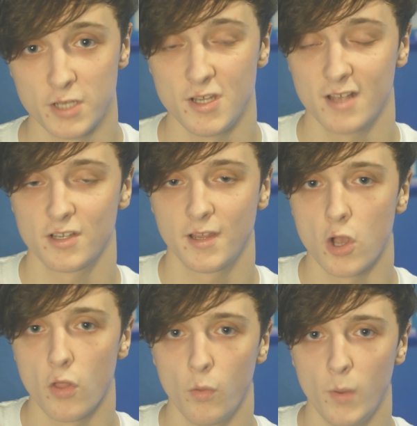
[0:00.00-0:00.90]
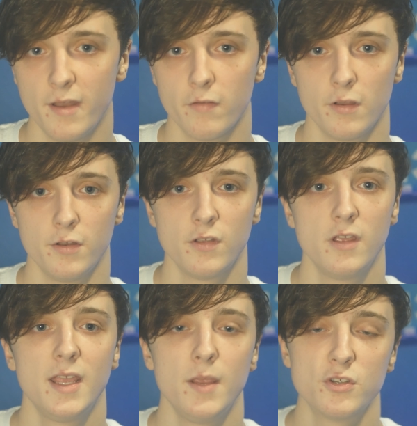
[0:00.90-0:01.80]
He actually got the winner, and
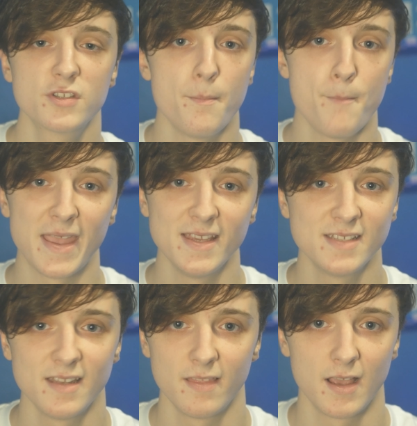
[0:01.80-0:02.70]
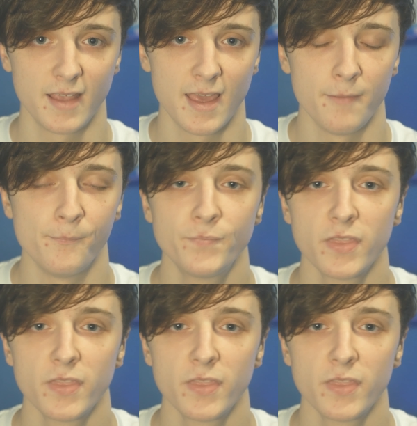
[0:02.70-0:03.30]
he was just amazing in that game.